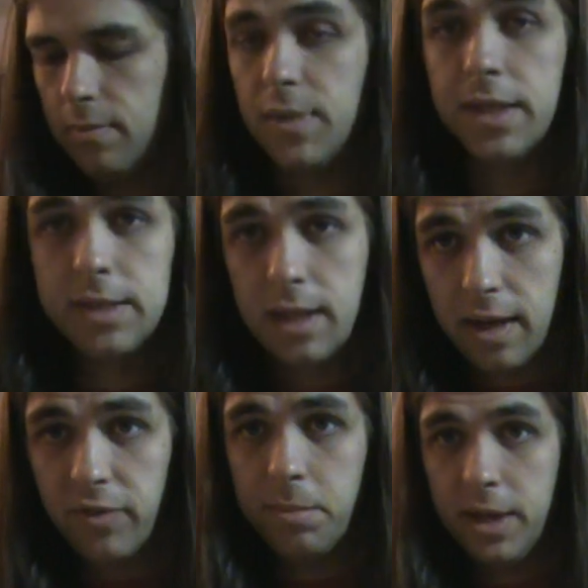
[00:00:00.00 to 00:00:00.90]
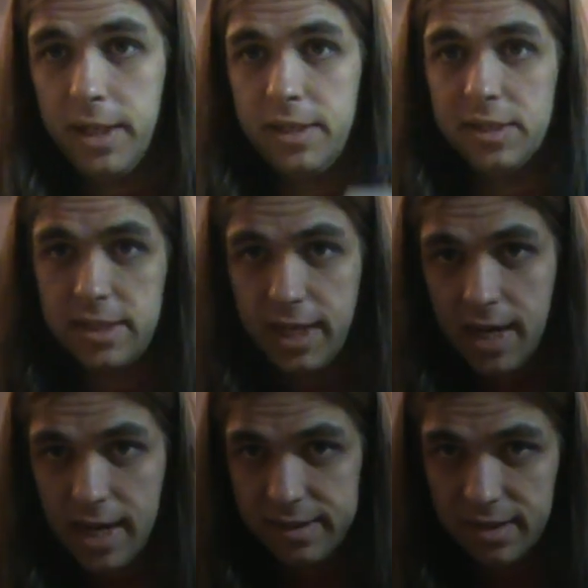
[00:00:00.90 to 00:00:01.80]
Doesn't everybody just take a
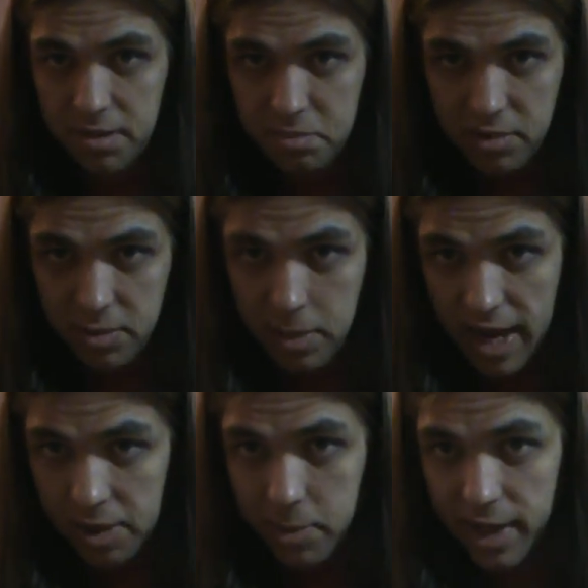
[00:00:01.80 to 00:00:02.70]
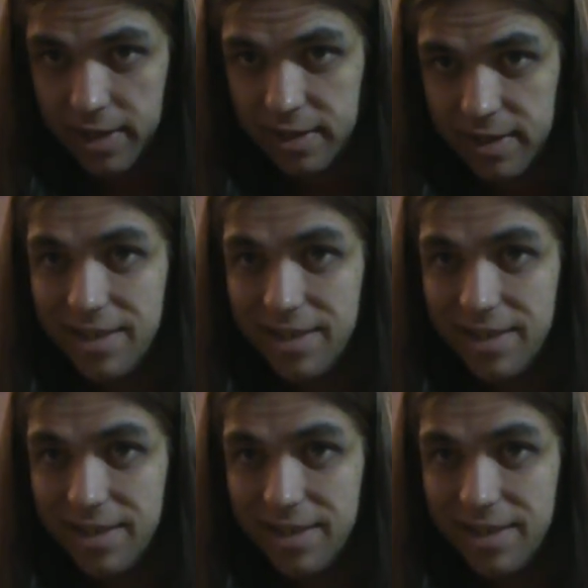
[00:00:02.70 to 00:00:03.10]
hot dump on Pac-Man?